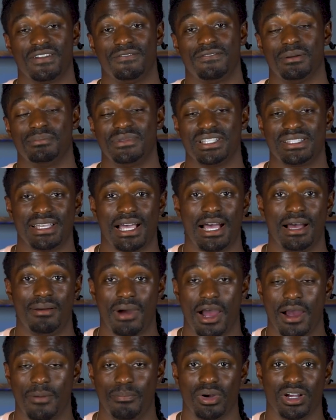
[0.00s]
from the
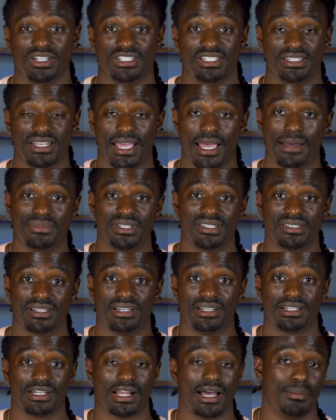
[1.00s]
time I purchased
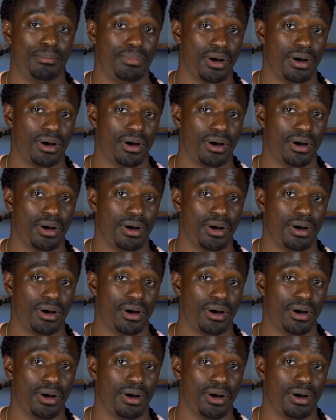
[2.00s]
Amazon. I